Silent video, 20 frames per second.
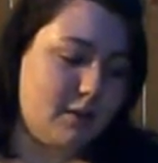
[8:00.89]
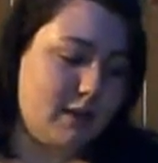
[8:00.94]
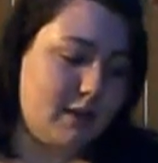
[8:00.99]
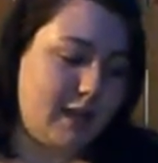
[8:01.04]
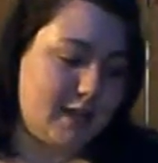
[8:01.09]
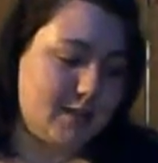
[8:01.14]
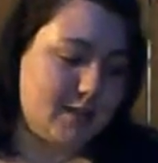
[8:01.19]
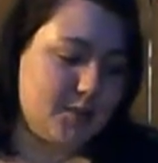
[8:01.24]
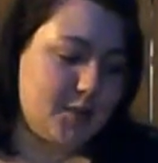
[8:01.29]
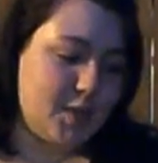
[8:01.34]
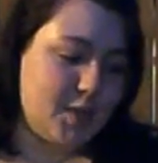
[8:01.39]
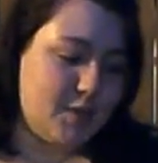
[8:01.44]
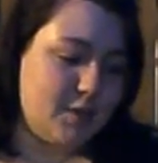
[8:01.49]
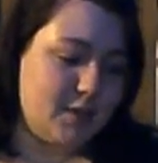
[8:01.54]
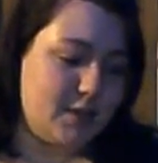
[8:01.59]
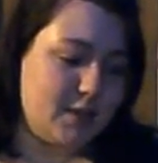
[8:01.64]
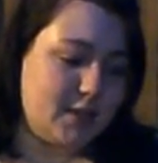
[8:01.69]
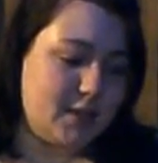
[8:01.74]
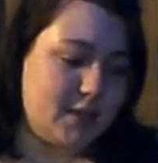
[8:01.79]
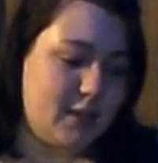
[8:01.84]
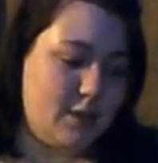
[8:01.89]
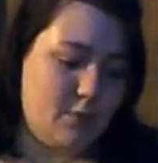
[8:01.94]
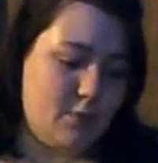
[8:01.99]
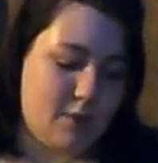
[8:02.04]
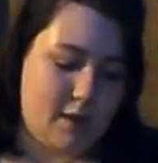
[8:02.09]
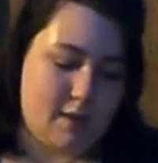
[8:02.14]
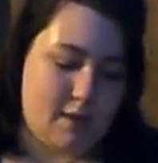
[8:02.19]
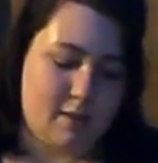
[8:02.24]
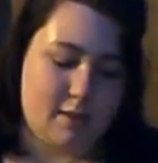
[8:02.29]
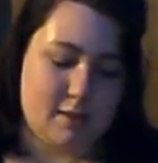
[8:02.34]
That's what you could see
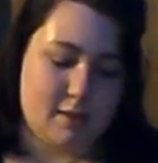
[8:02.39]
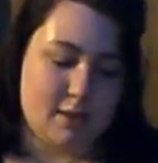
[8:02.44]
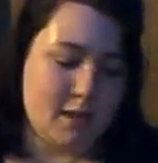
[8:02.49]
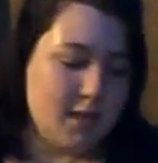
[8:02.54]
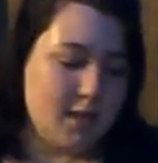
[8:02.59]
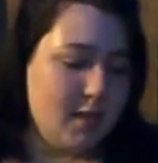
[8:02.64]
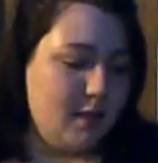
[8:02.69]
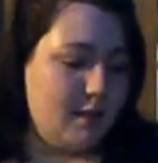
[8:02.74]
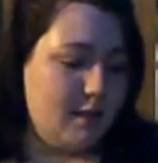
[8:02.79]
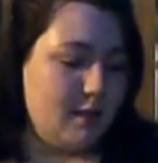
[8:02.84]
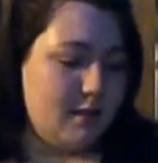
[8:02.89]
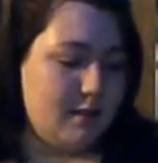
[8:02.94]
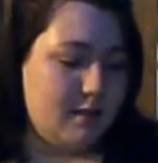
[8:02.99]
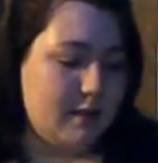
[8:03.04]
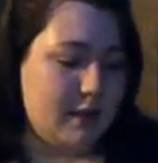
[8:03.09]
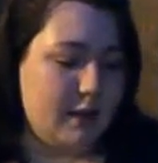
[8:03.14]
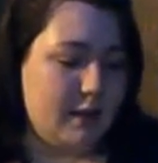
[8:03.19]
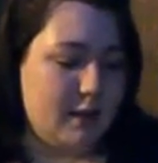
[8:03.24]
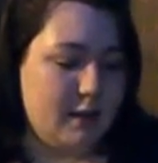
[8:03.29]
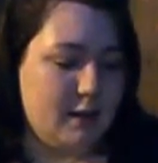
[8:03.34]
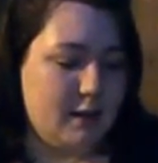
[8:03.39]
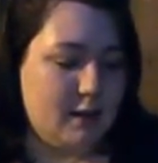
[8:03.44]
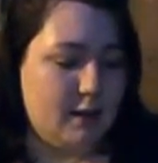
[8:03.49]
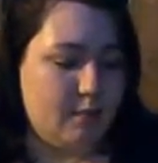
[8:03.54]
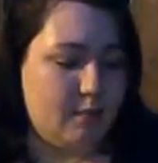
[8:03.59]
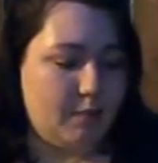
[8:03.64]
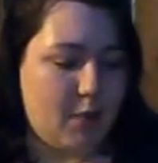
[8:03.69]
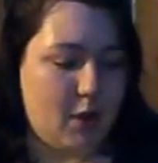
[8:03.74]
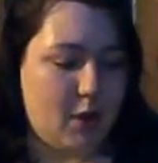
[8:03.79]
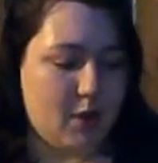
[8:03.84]
with their
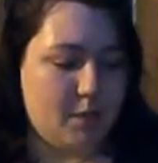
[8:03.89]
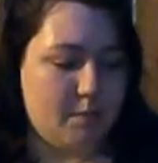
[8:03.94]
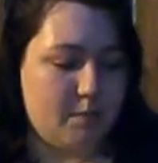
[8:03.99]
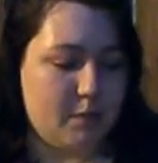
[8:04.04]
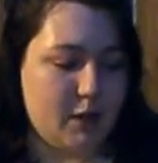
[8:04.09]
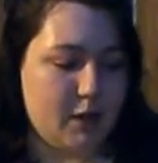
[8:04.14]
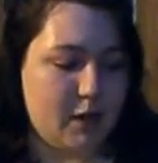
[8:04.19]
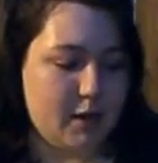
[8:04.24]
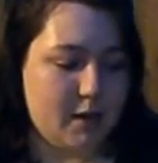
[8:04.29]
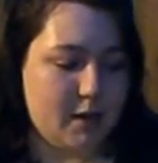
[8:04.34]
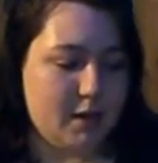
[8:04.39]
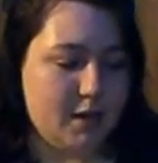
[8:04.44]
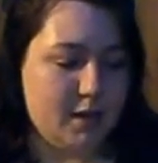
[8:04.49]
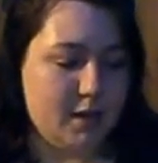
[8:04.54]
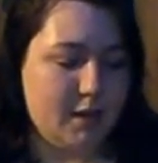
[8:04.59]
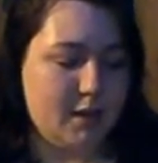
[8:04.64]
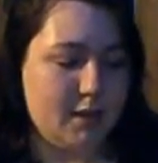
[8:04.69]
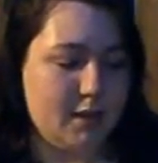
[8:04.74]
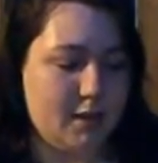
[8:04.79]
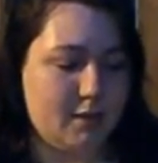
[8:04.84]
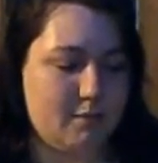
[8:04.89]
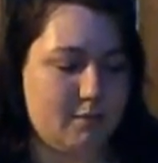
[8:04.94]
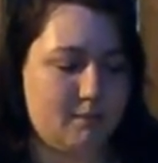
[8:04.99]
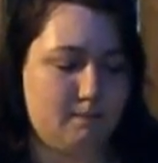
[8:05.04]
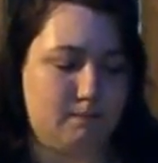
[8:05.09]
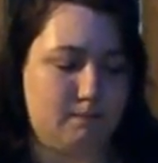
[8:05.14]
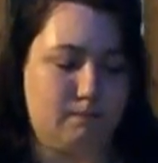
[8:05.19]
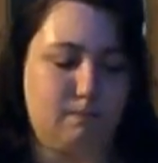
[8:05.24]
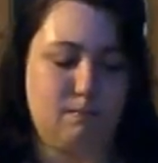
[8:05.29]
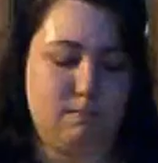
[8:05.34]
bottom part.
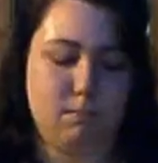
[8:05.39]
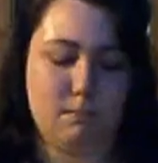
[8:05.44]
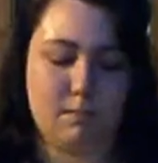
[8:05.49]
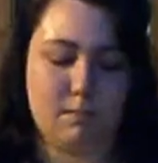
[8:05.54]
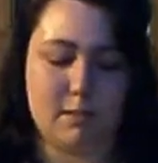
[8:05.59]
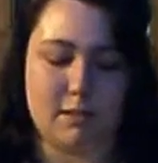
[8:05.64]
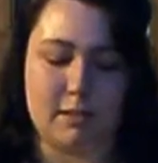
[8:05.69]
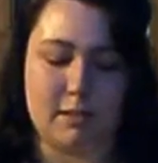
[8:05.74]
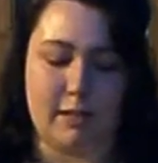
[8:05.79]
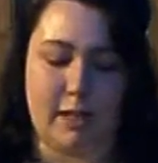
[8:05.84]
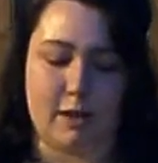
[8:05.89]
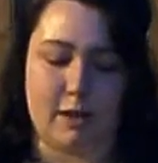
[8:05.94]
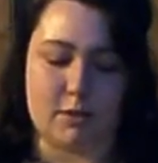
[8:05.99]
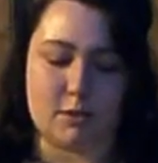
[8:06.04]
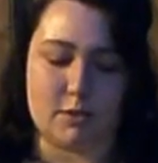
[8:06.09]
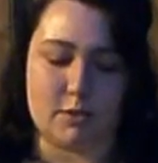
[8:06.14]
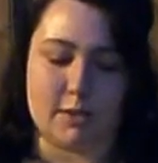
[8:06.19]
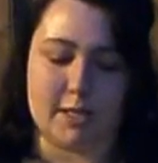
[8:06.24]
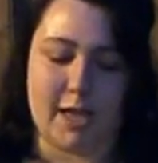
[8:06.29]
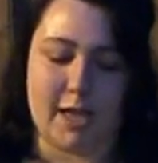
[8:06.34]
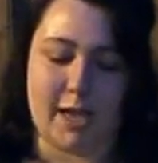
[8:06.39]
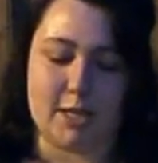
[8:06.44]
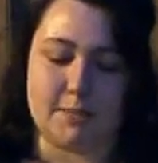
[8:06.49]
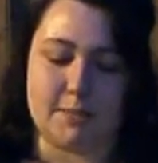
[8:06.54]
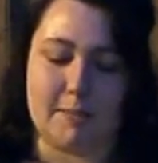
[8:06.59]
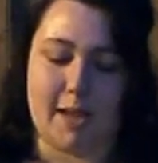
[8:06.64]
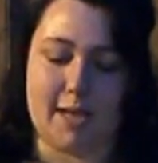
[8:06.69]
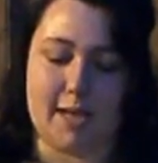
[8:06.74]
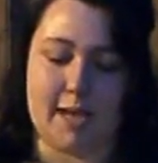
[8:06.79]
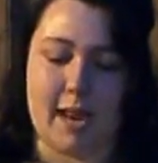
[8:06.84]
They also attach
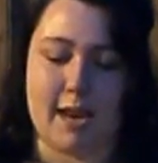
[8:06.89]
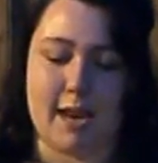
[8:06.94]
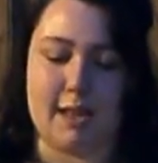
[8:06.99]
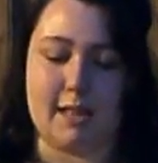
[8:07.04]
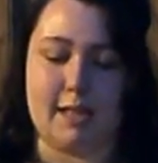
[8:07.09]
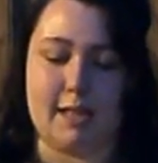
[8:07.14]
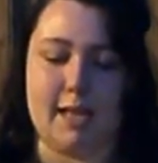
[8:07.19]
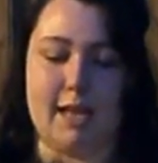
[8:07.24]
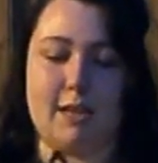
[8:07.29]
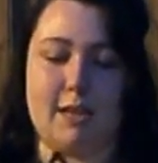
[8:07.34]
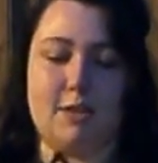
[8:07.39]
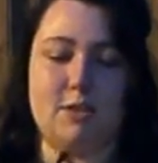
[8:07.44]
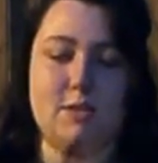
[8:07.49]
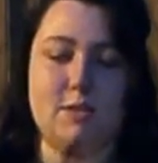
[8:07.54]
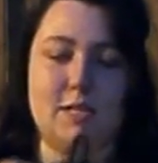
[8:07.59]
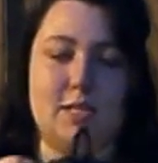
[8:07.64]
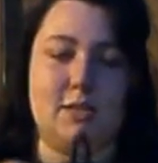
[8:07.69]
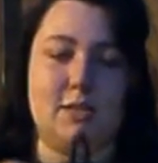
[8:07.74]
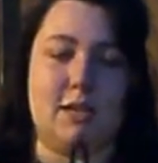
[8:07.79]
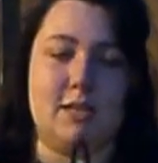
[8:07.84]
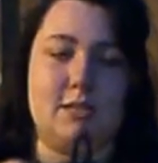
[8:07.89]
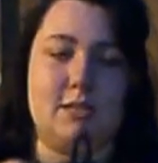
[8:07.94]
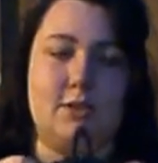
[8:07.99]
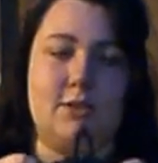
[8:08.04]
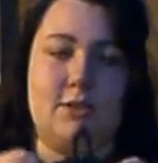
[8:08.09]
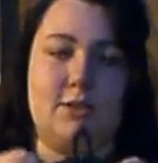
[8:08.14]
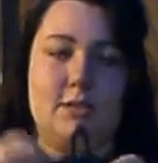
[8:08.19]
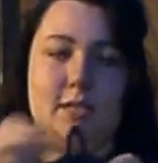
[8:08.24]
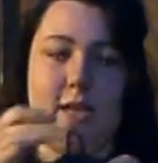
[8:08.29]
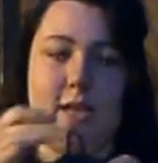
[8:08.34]
magnetically into it, so as you
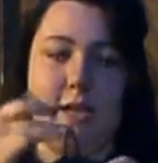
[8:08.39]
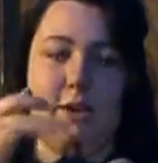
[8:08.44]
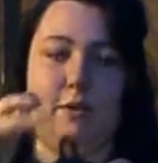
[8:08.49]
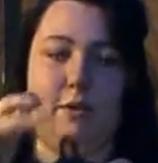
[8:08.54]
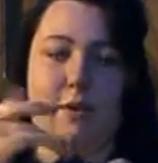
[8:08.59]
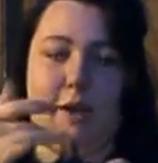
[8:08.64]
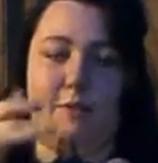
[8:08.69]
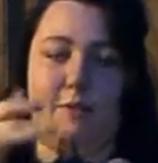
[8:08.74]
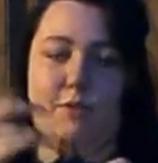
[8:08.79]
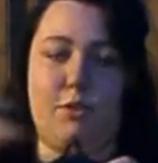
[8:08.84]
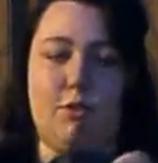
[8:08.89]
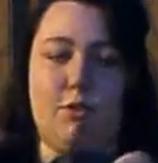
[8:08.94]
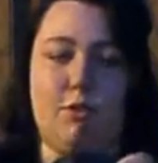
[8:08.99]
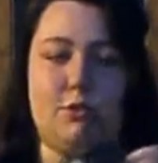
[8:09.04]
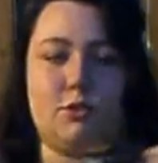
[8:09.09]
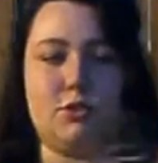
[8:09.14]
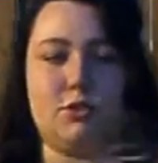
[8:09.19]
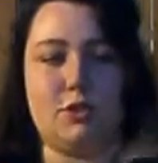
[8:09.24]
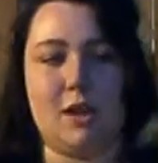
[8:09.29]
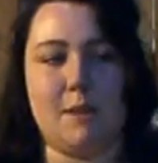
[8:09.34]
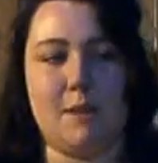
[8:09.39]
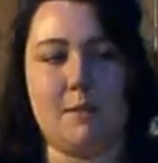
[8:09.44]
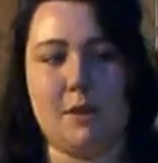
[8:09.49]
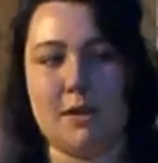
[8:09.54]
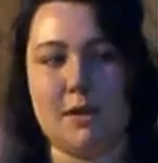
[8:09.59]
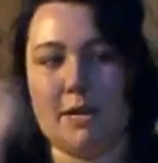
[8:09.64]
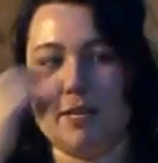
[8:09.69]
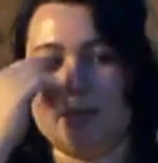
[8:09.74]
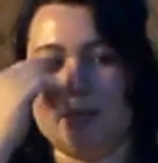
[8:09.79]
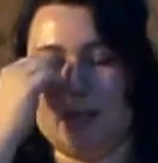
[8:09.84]
can see, I don't have the little strap on
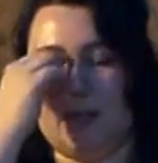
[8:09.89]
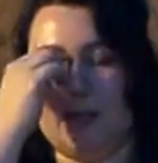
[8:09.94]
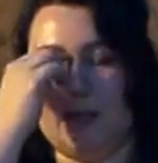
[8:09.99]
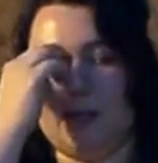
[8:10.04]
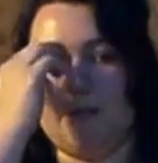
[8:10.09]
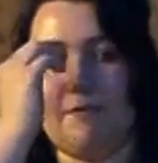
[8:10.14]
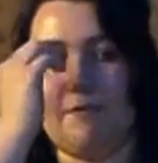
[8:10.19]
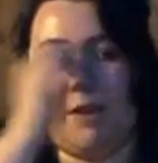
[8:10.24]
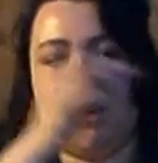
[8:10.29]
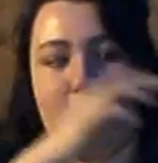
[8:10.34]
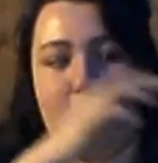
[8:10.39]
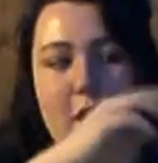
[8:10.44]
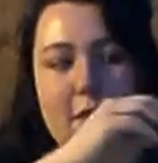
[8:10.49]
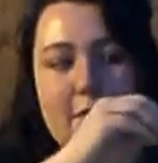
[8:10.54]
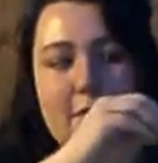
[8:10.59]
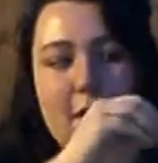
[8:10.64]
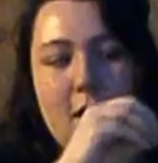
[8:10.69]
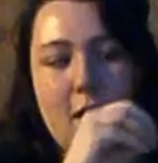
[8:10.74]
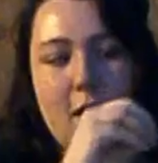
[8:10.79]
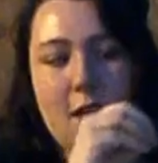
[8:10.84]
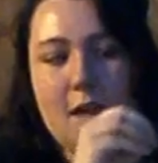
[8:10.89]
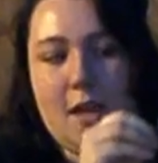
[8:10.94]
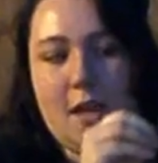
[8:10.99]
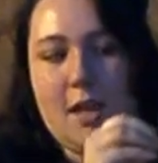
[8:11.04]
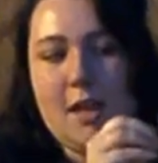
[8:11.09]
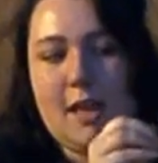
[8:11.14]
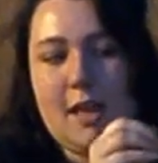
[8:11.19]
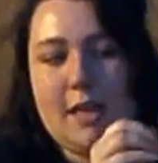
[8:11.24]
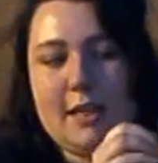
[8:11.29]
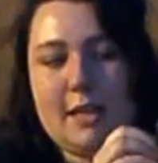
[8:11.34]
it, it's not going to fall off.
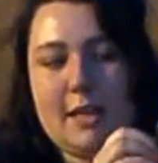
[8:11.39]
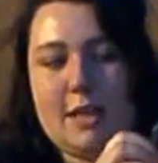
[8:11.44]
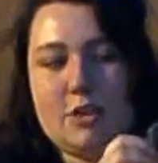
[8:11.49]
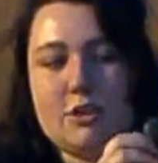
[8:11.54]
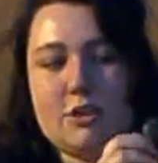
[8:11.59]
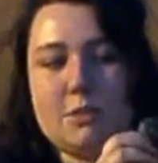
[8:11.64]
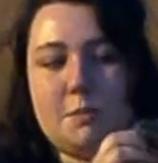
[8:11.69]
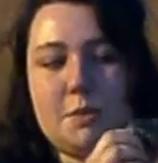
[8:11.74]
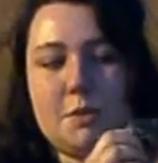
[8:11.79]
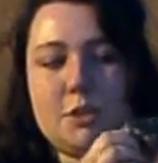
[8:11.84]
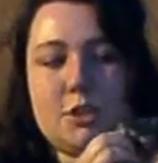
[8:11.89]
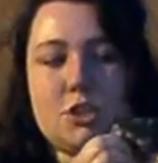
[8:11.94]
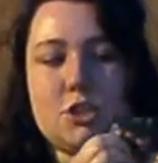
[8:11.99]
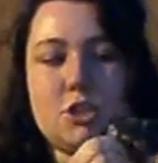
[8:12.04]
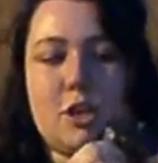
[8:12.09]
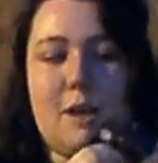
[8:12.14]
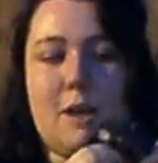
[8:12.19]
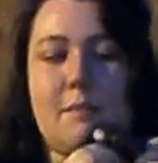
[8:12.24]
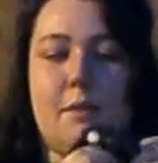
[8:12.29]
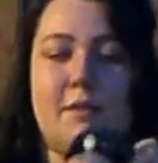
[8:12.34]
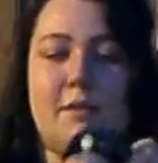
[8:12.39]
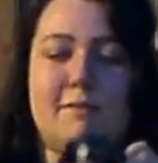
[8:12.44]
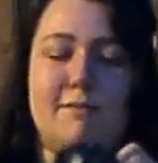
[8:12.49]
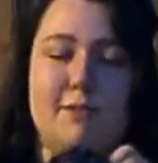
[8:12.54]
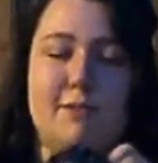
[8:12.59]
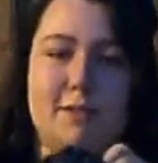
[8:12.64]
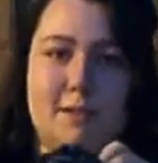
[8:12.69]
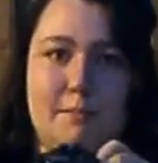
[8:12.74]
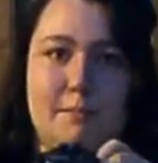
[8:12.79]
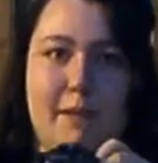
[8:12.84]
And then you just put the strap on
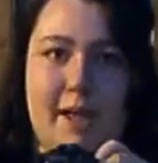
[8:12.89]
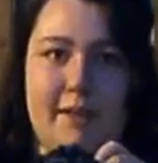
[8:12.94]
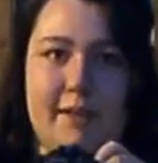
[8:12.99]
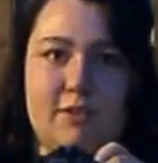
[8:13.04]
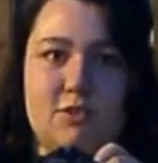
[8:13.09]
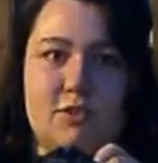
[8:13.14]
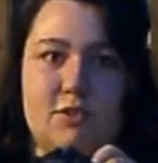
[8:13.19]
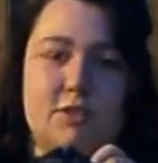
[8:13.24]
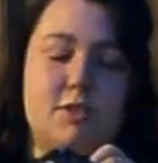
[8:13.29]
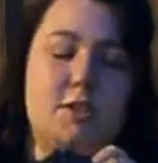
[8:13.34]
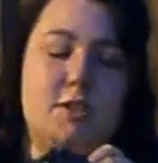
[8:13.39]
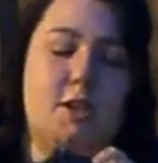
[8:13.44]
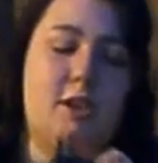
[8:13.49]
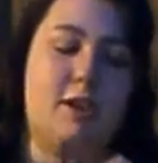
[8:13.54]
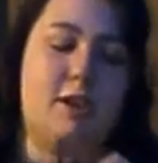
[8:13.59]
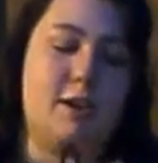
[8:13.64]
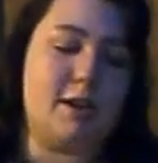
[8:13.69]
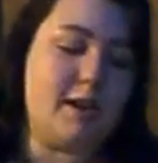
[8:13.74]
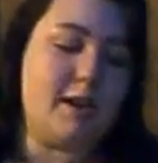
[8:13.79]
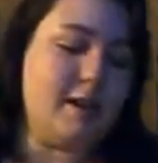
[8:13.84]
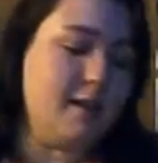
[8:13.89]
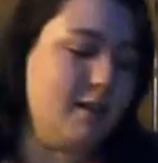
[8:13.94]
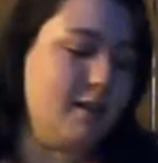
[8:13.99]
for some extra security.